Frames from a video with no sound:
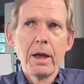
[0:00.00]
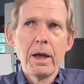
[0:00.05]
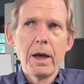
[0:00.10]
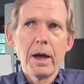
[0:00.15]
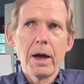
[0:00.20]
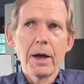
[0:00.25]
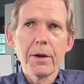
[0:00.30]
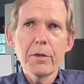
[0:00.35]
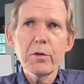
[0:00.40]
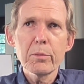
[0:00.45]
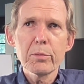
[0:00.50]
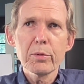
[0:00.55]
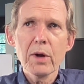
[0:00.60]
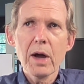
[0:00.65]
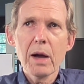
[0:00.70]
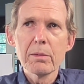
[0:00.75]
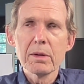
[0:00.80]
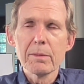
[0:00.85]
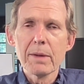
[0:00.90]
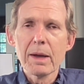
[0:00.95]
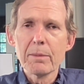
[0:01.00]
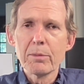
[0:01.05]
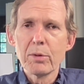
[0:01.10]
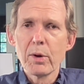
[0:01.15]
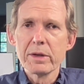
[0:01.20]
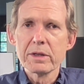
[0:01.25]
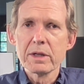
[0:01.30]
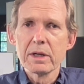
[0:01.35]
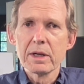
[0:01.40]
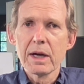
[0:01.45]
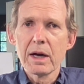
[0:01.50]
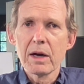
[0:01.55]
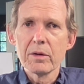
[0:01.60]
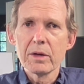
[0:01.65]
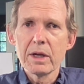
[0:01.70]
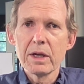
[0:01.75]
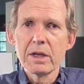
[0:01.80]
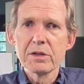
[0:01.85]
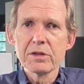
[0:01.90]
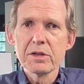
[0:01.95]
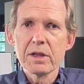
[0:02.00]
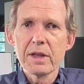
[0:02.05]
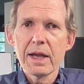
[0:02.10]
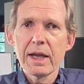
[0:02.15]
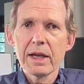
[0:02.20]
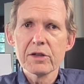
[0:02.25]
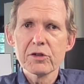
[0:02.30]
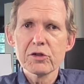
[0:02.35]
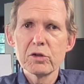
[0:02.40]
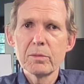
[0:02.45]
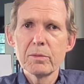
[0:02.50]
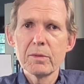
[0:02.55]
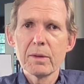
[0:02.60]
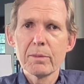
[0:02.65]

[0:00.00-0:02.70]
Another problem I pointed out is that they assume